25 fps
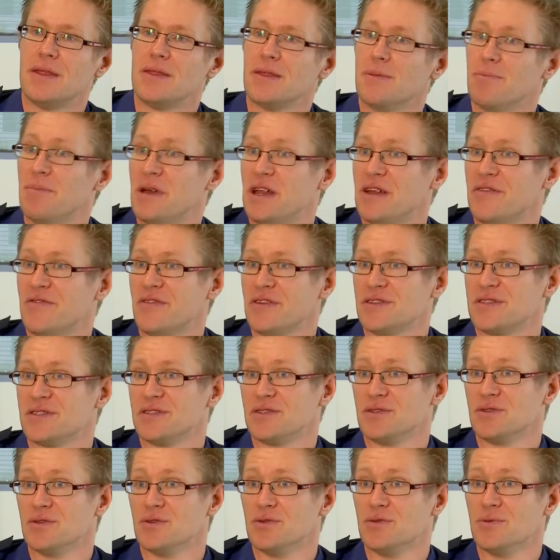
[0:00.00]
The
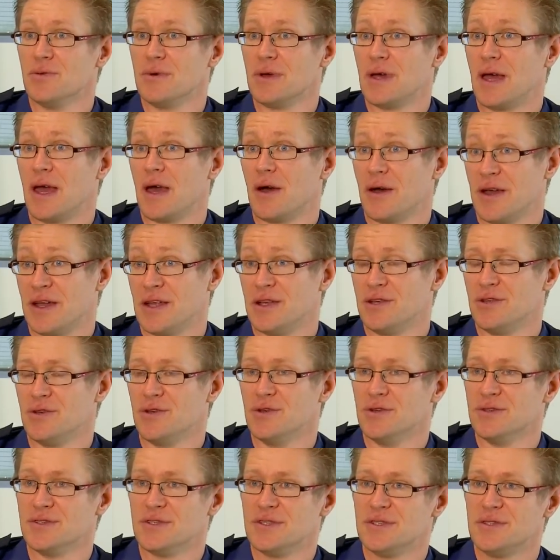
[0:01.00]
benefits to our end
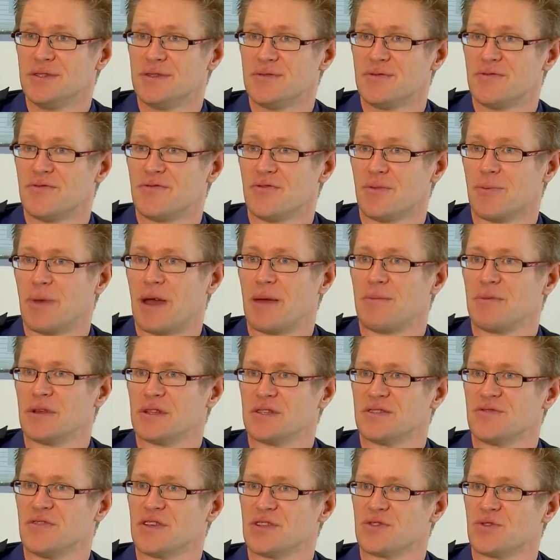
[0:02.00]
users from
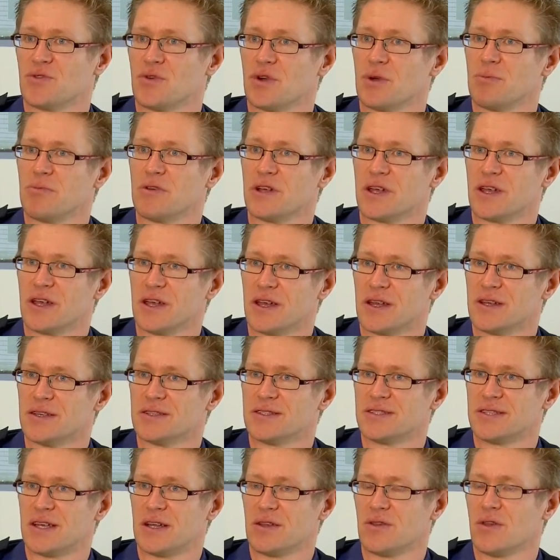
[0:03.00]
Ambulance Victoria bringing in
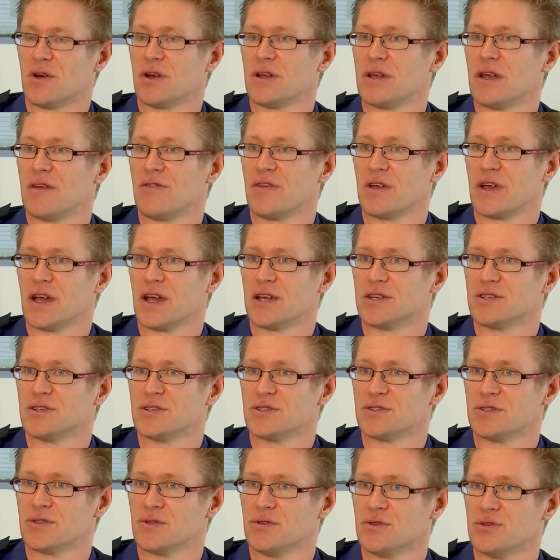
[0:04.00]
a satellite
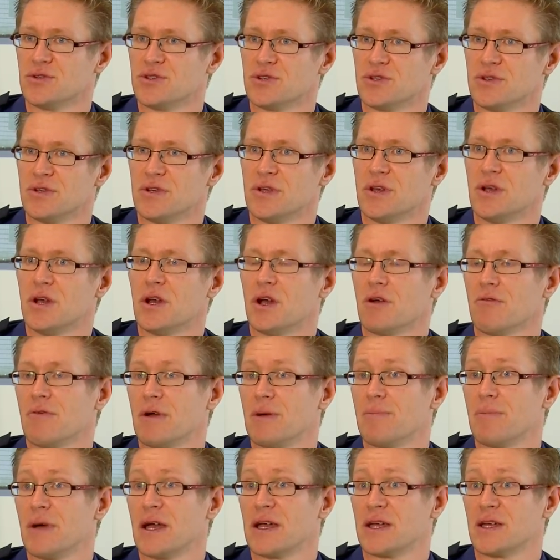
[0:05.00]
navigation solution
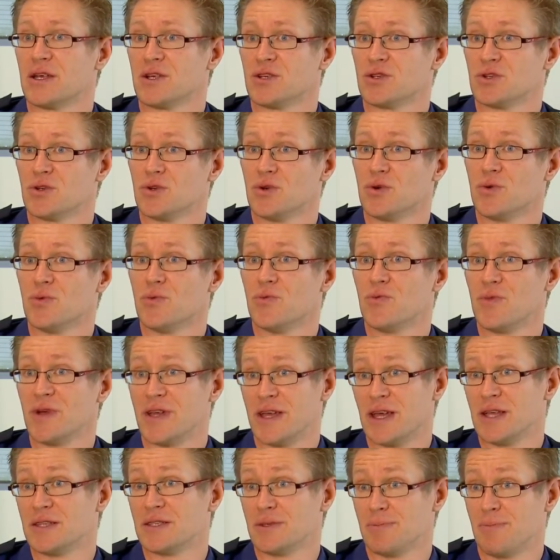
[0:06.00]
around making sure
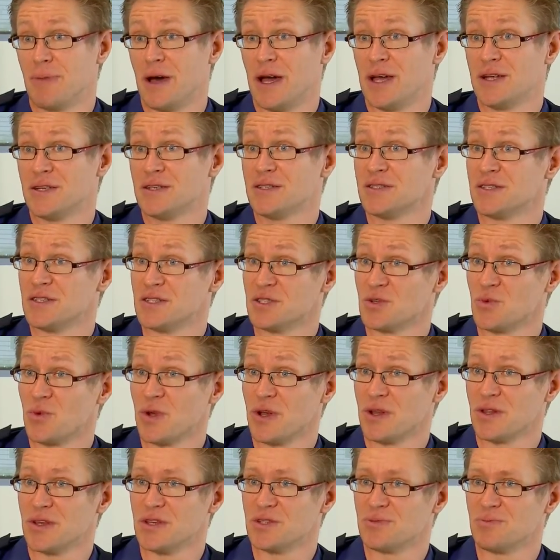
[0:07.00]
we get to patients as
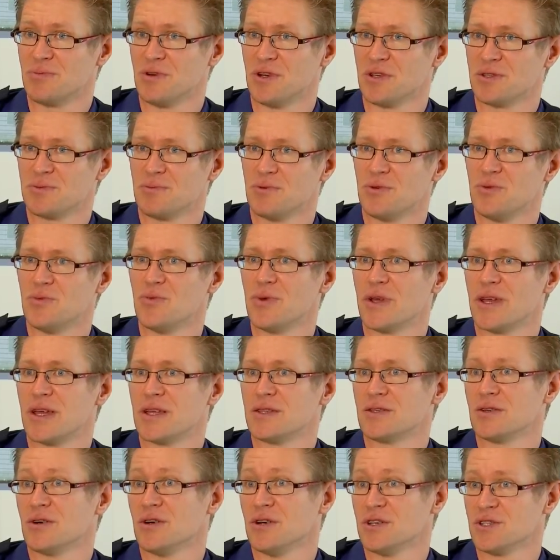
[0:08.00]
quickly as possible, we
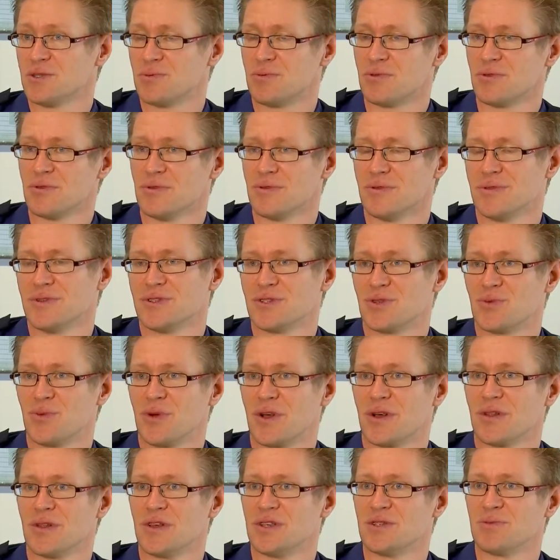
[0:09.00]
get to hospital as
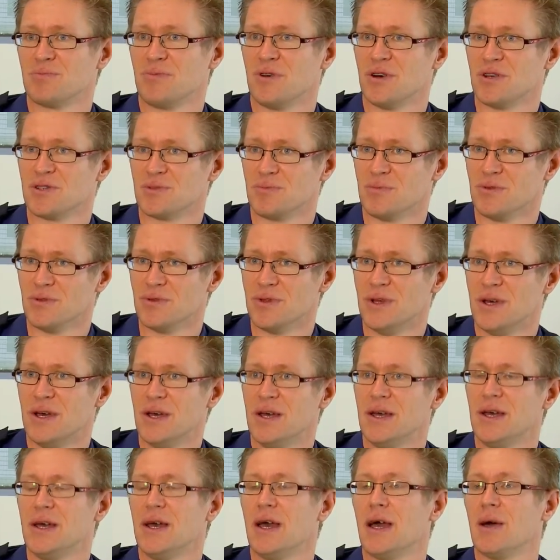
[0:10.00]
quickly as possible,
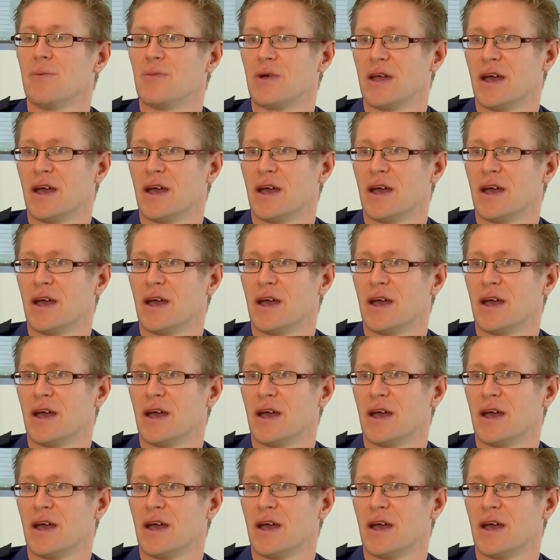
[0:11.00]
and we